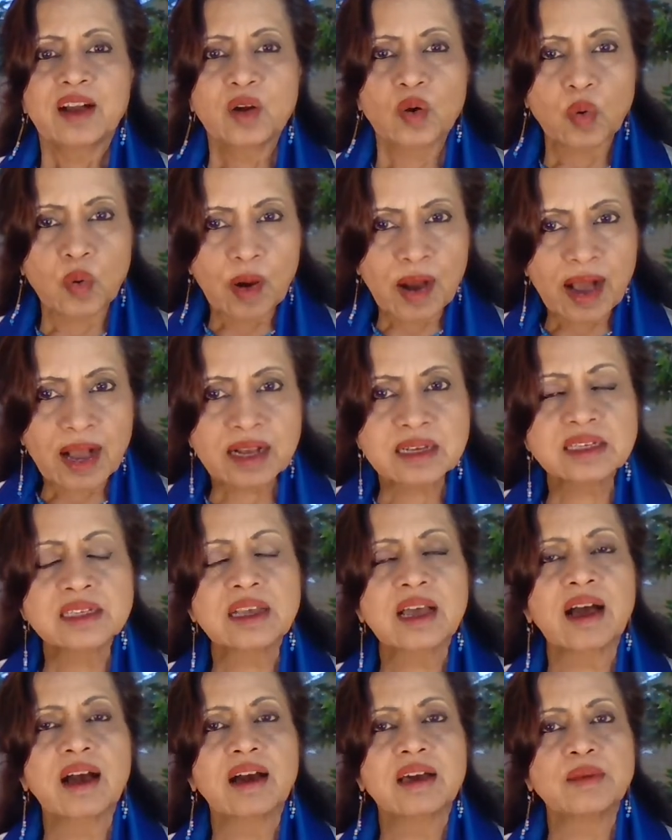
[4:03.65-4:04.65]
Quarks
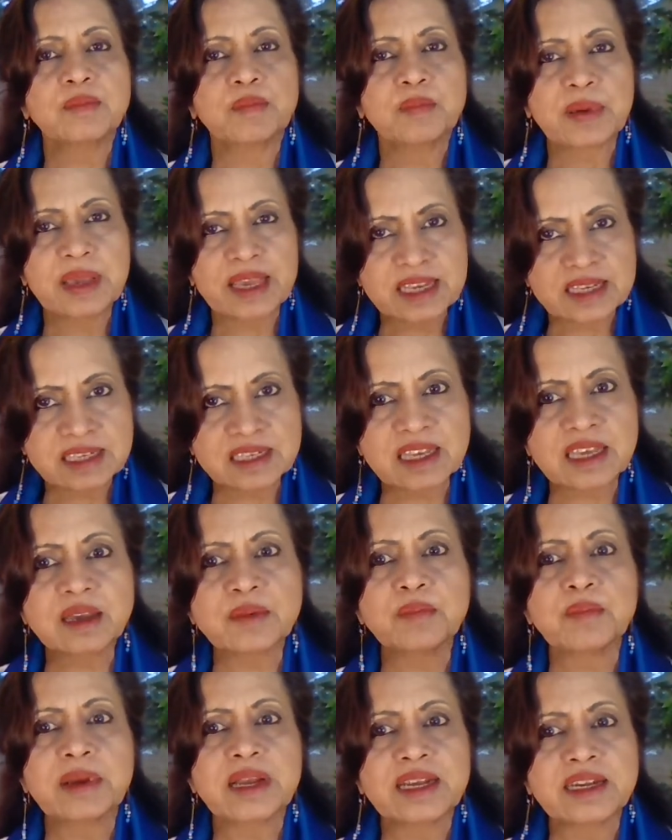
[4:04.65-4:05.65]
are
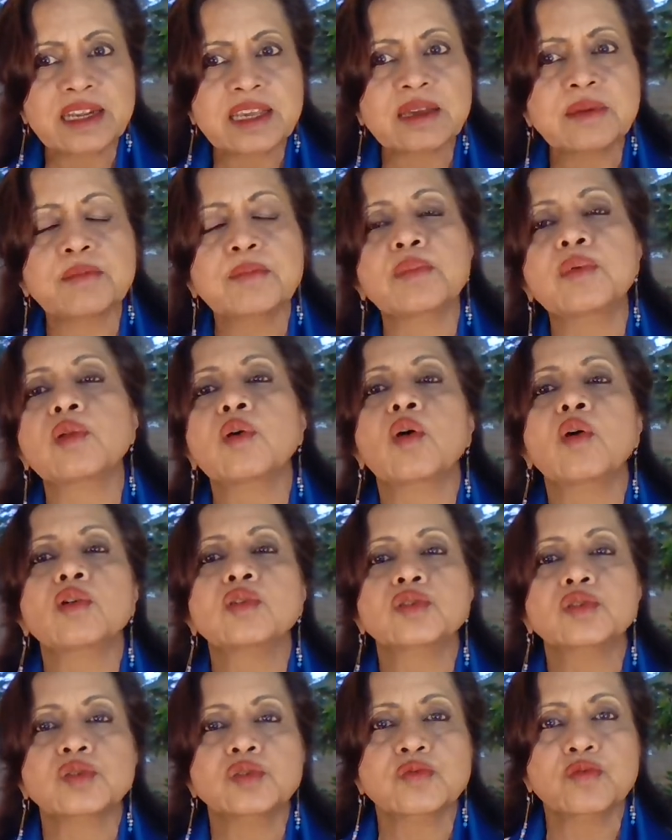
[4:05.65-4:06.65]
basic building
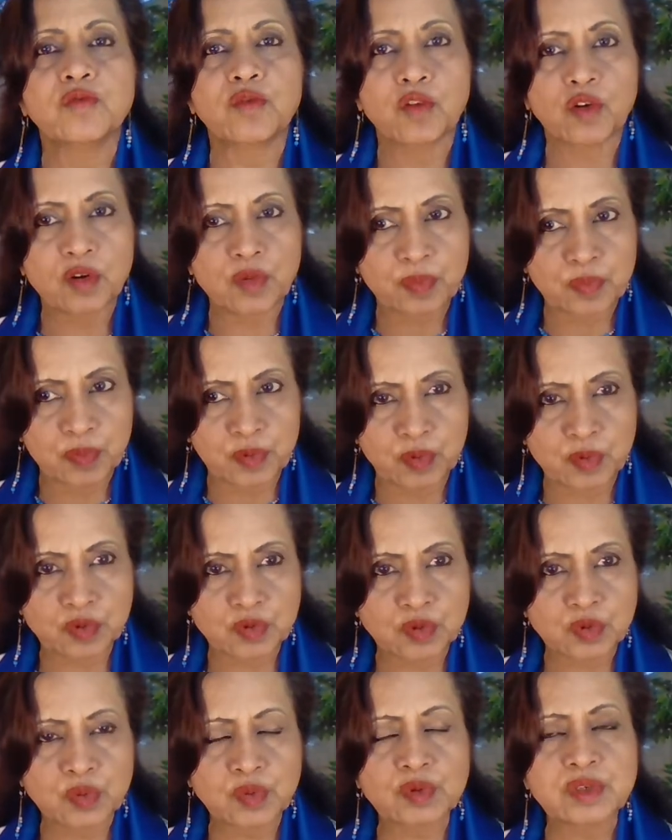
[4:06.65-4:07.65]
blocks for
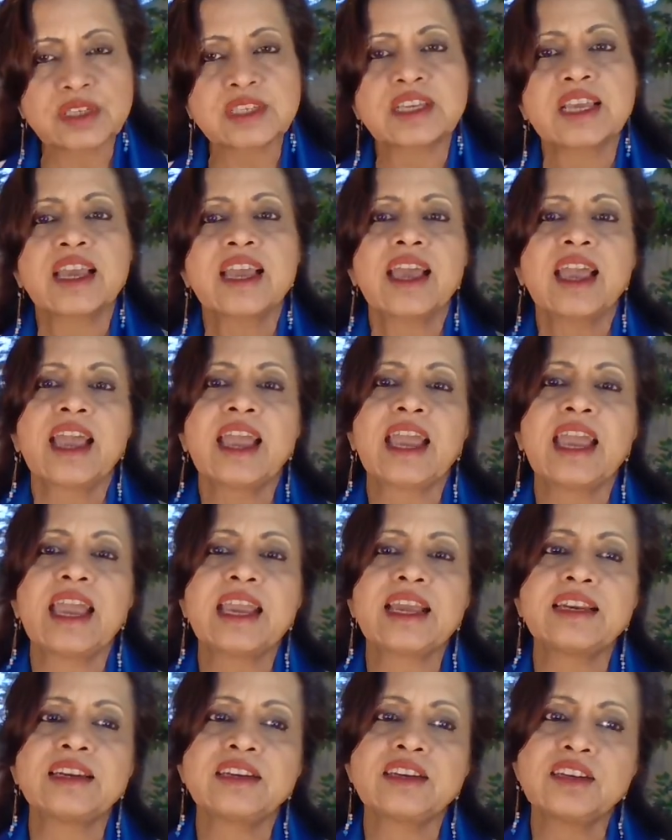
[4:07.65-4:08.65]
protons
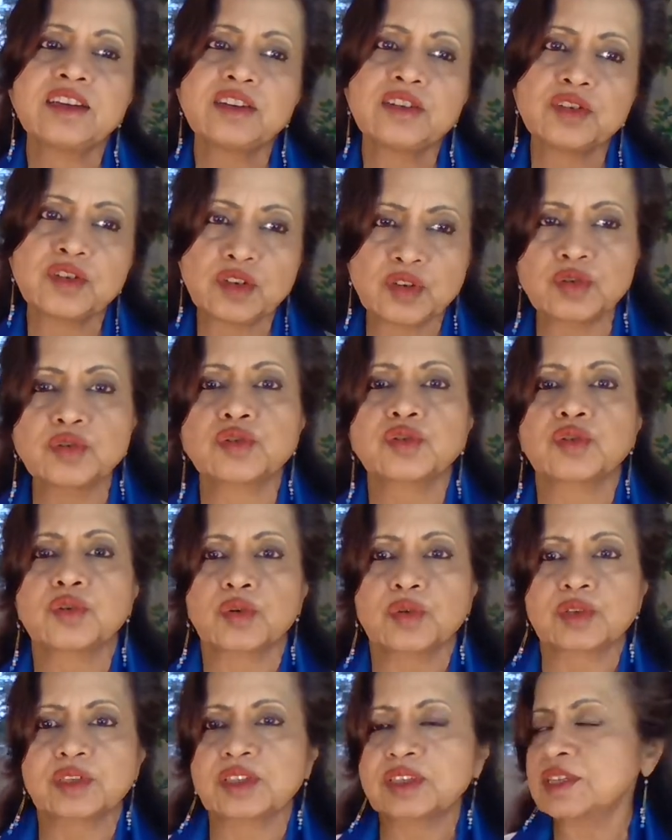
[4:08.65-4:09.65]
and
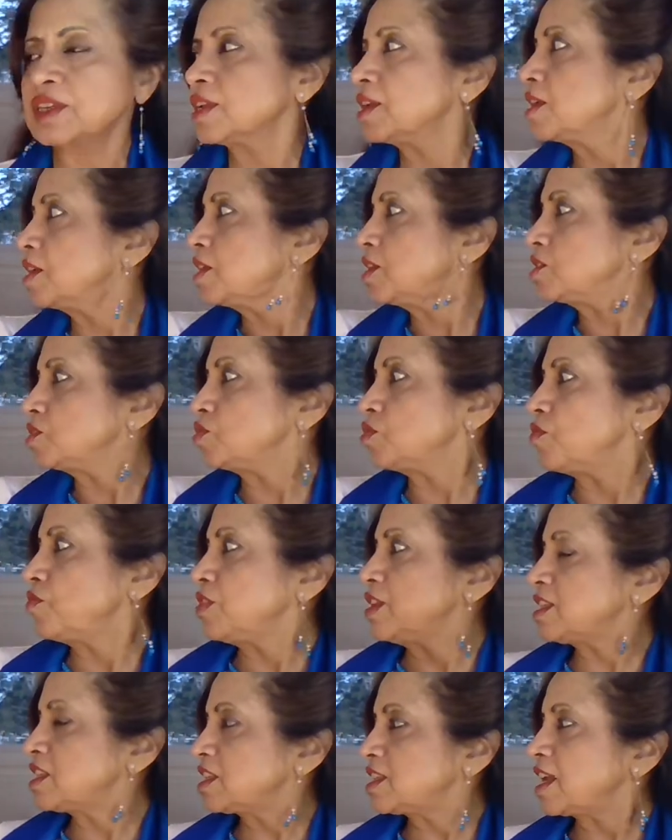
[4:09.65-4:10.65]
neutrons. So we
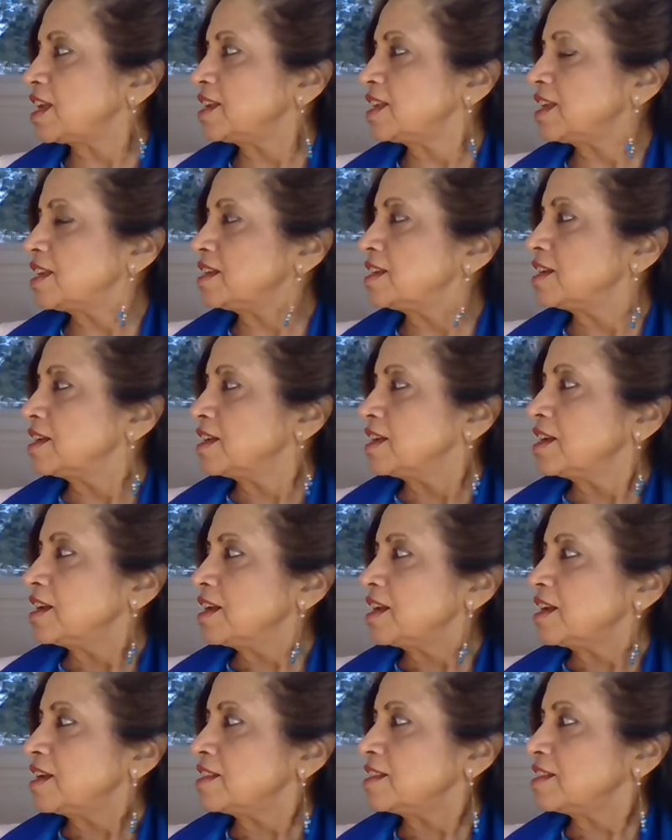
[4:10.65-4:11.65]
studied
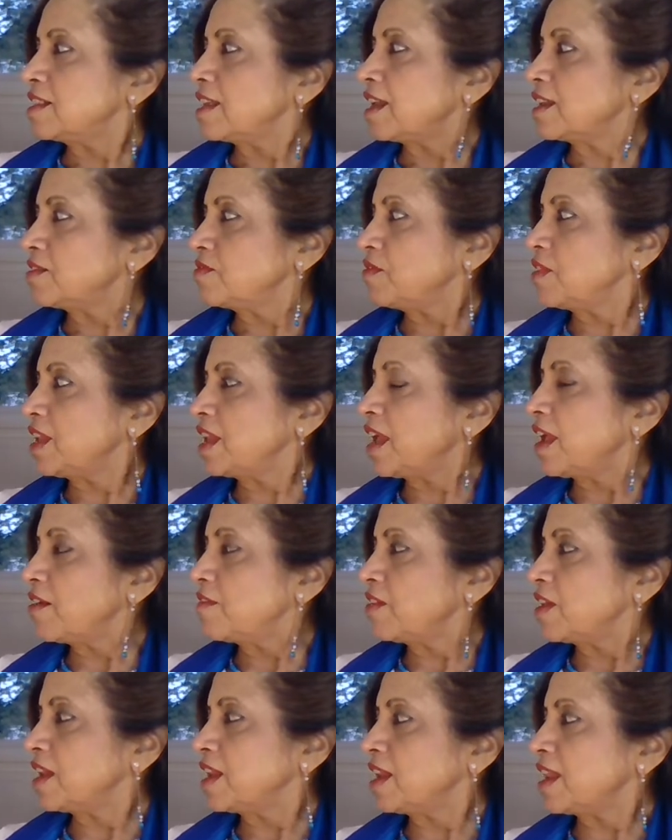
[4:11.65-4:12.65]
that we
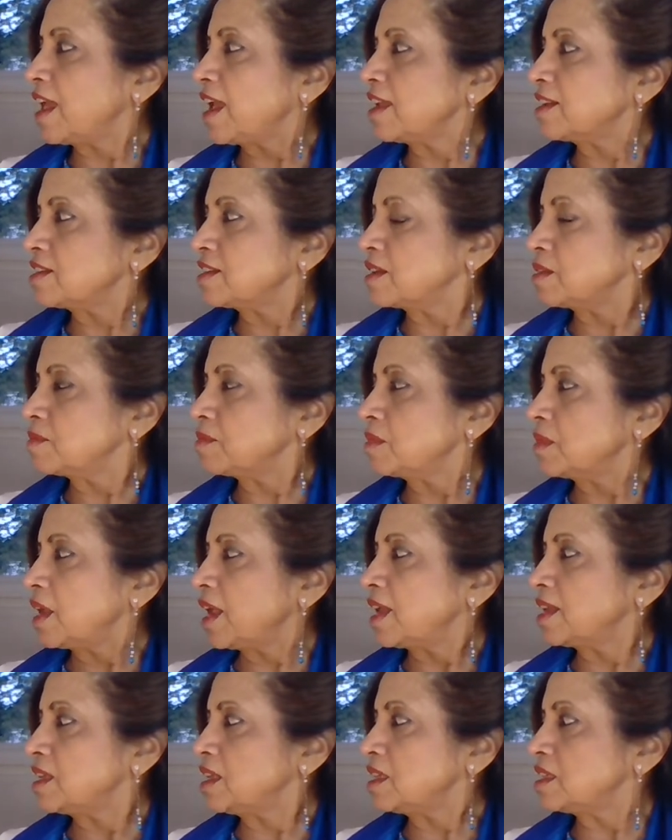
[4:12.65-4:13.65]
have an atom
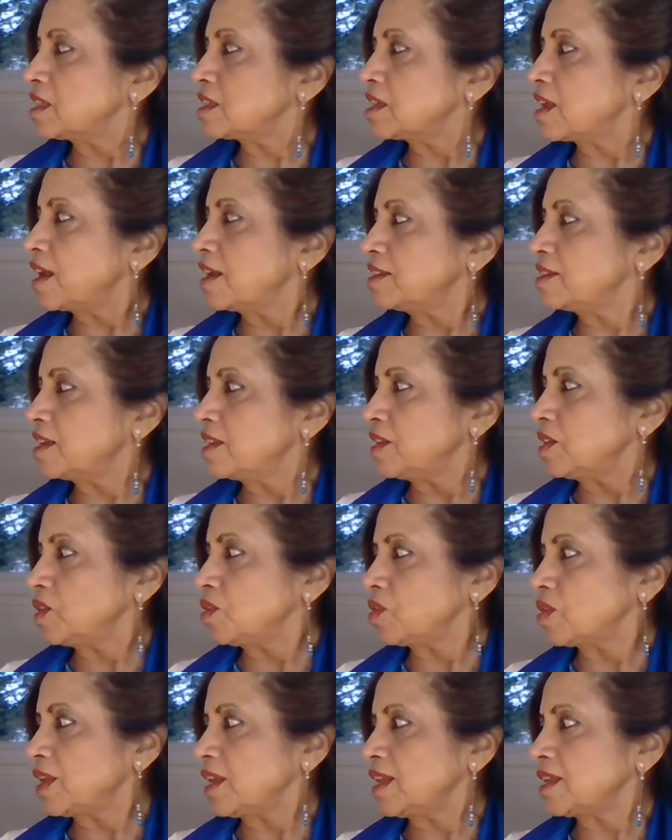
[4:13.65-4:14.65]
and inside the
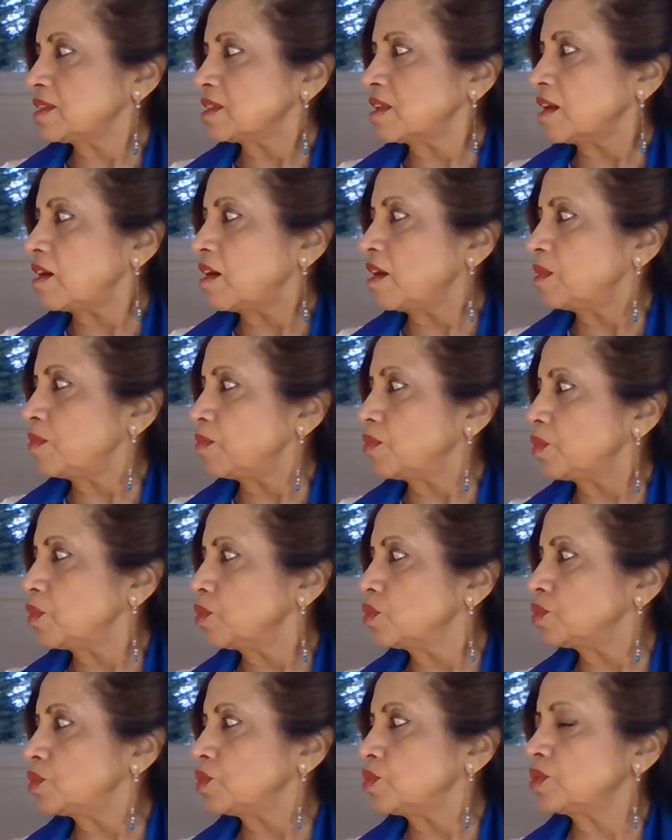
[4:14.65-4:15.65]
nucleus are
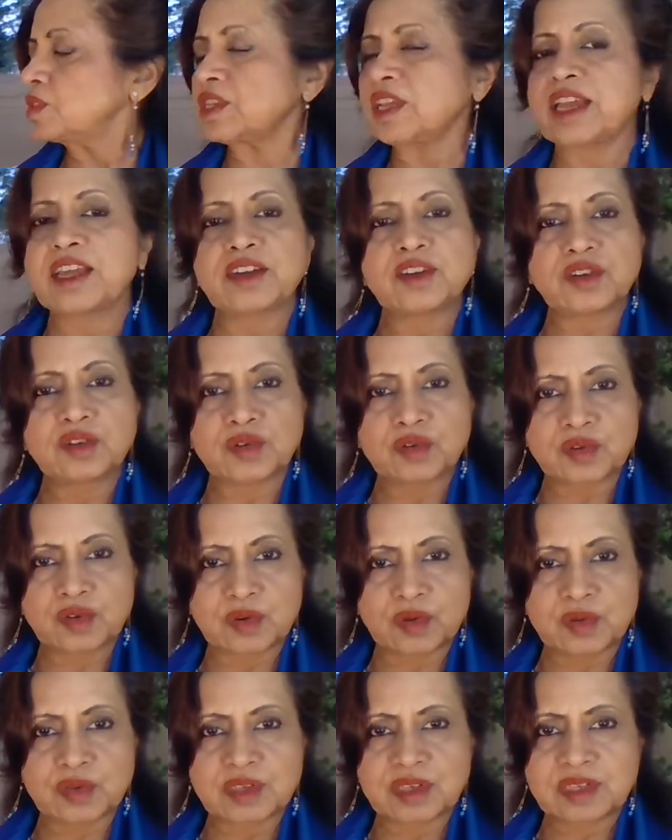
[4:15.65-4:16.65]
protons and
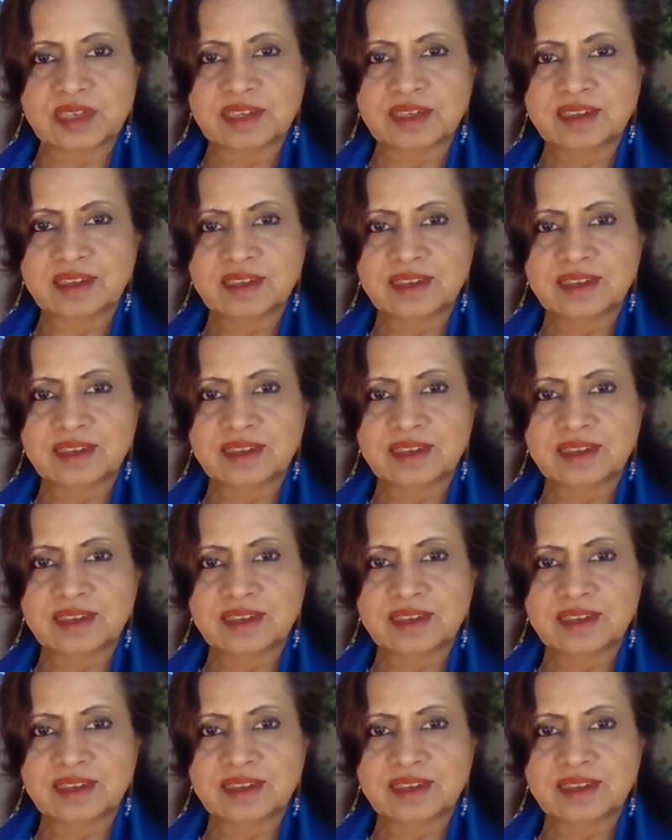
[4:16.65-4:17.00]
neutrons.